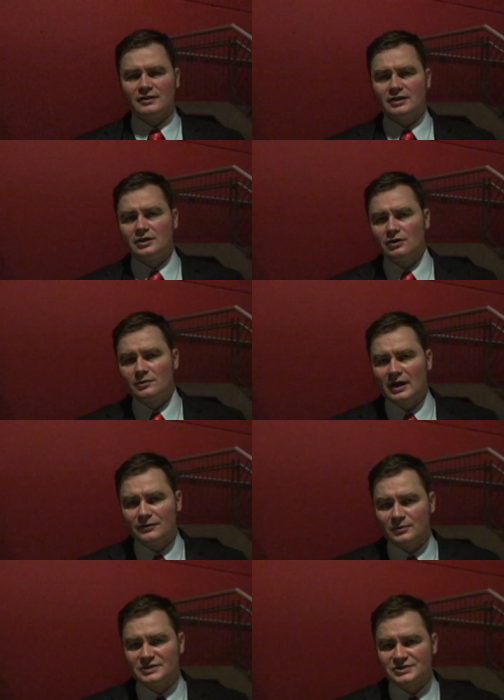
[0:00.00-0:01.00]
You know, we got
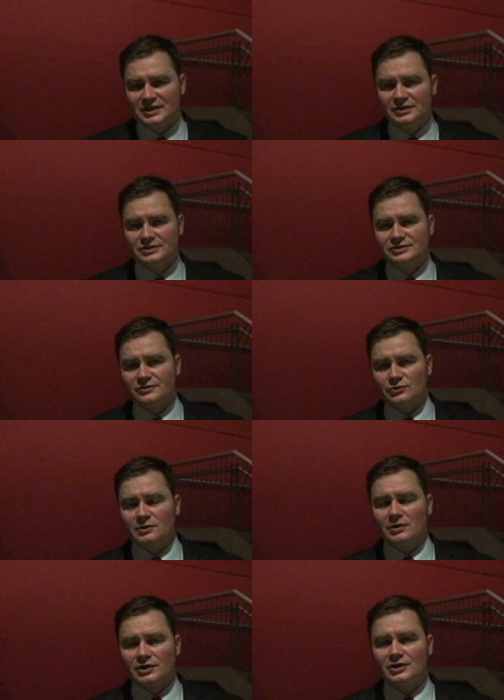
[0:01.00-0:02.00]
three seniors and three
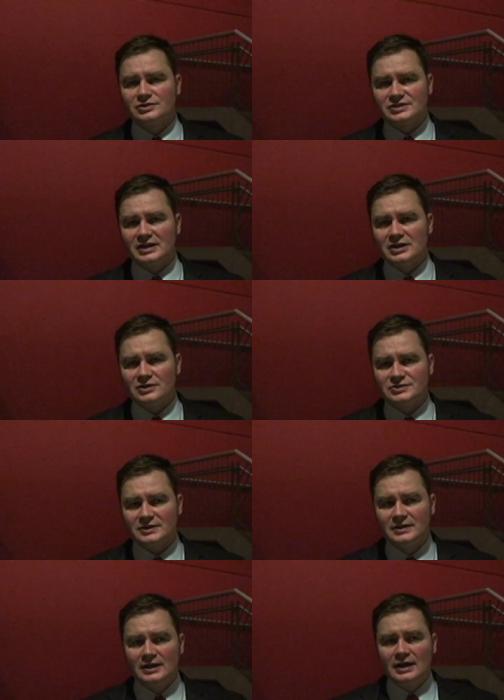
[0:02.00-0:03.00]
really good seniors,
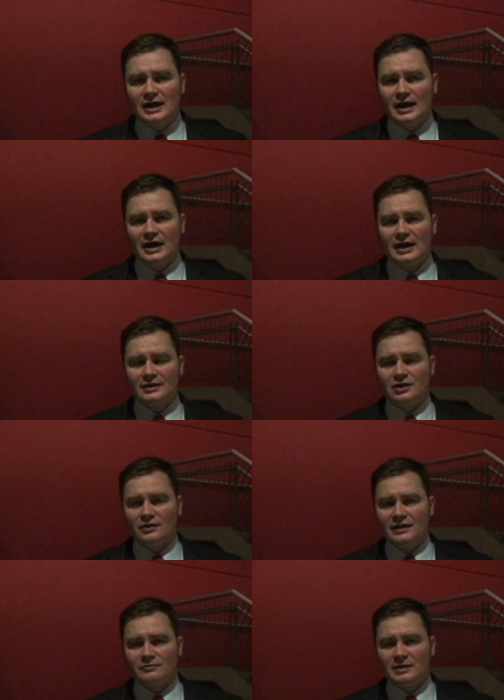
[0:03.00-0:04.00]
and uh, you know
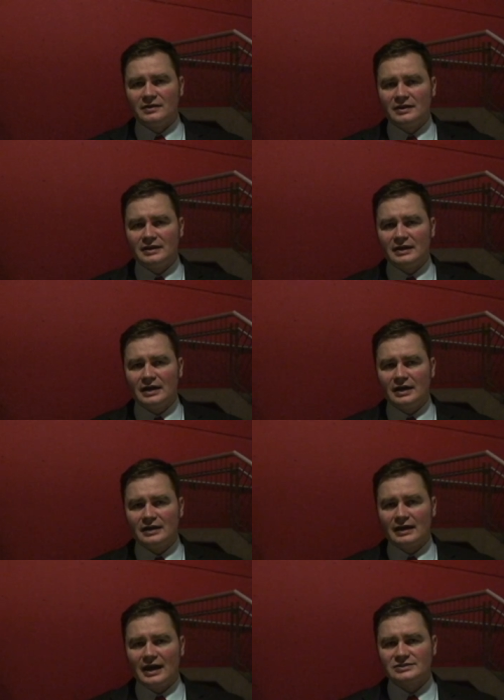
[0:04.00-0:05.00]
they've been the uh,
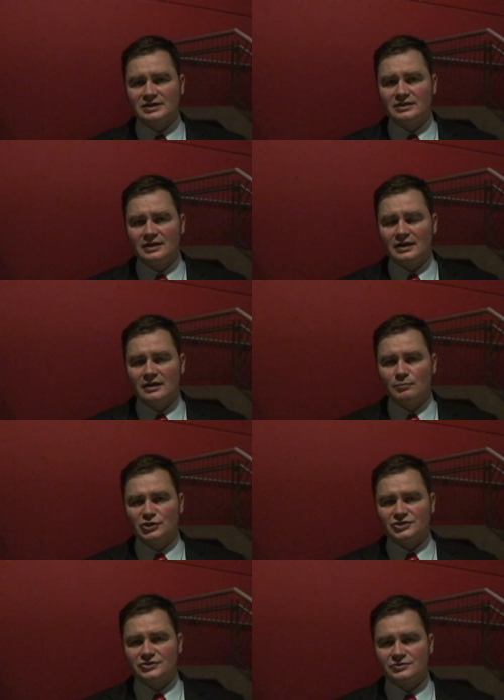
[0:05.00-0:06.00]
guys that, that
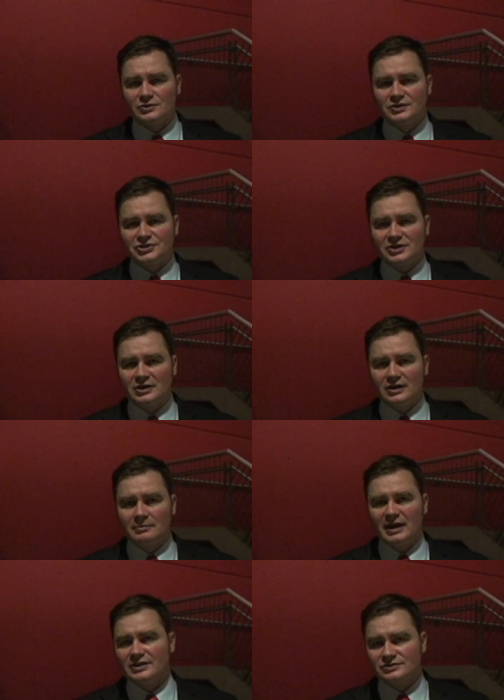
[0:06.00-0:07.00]
pushed us through this year and
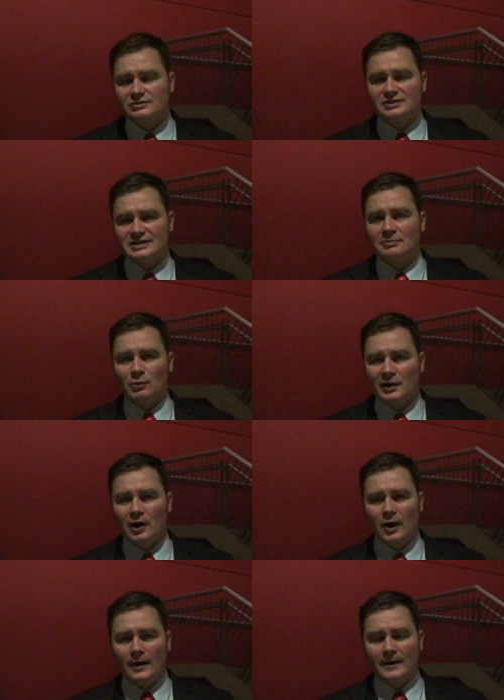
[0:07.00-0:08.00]
made us the team that we
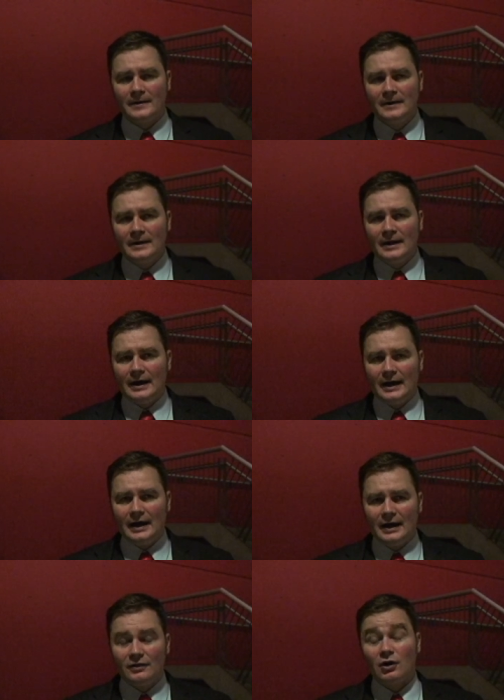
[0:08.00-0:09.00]
are. And
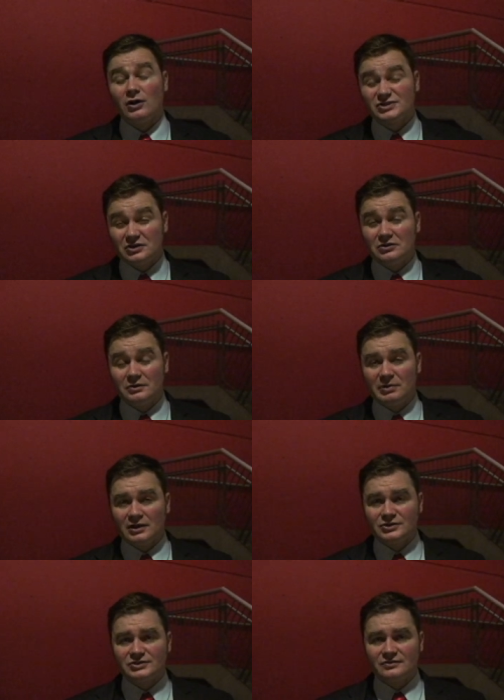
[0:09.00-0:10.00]
uh, they're also the
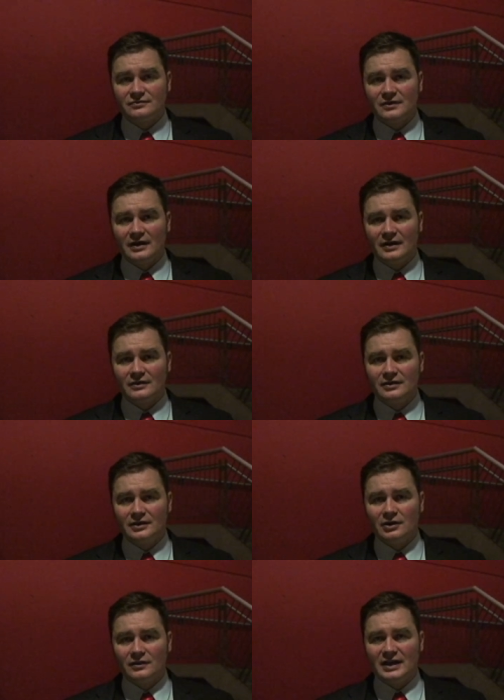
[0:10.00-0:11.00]
pillars of uh,
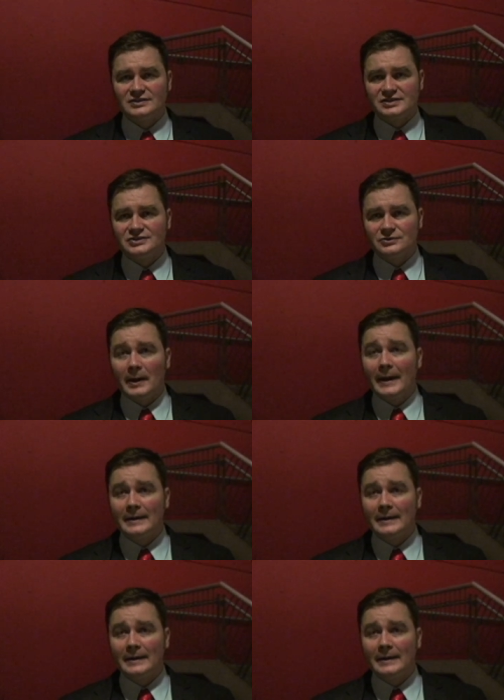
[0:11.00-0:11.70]
you know the NC2A.